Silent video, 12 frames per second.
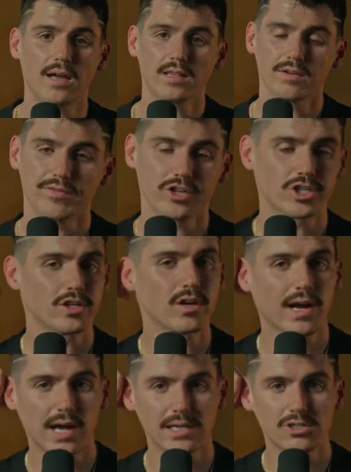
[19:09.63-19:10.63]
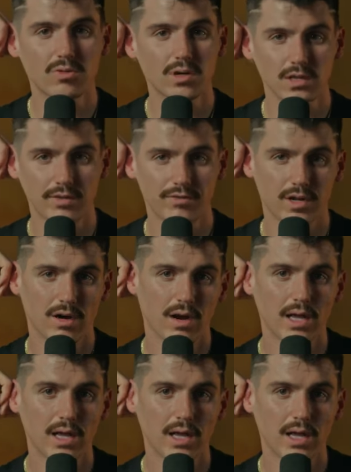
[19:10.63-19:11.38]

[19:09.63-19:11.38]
I think for sure I got a swollen lymph node.